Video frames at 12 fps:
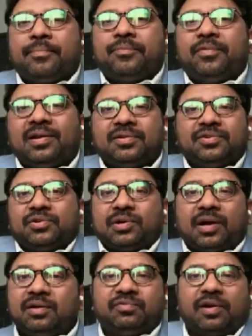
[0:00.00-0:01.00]
well, you
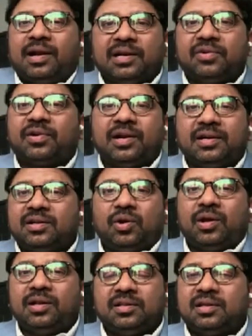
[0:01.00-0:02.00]
can't find it, right?
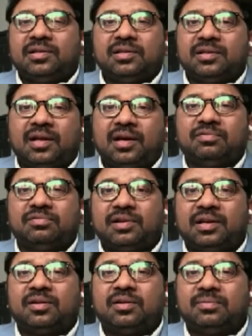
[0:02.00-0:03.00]
Anything in life,
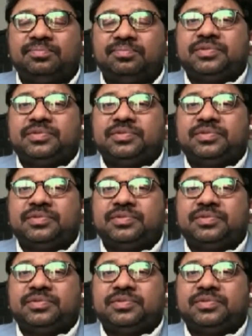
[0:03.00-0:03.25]
like you know,